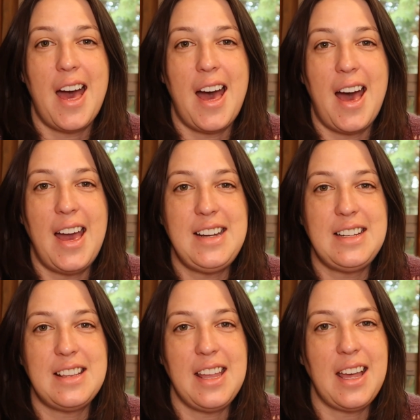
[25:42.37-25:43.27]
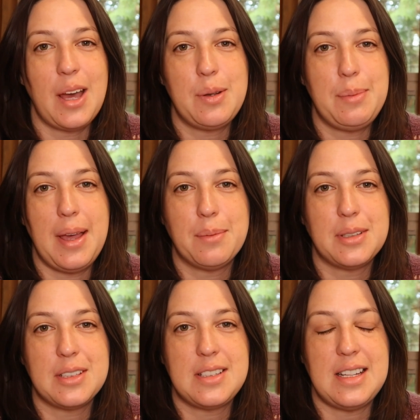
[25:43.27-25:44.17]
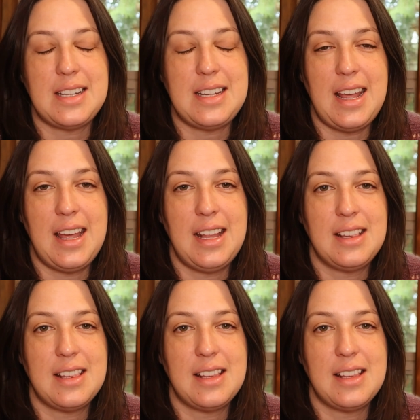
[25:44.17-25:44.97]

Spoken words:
I didn't think I would be able to knit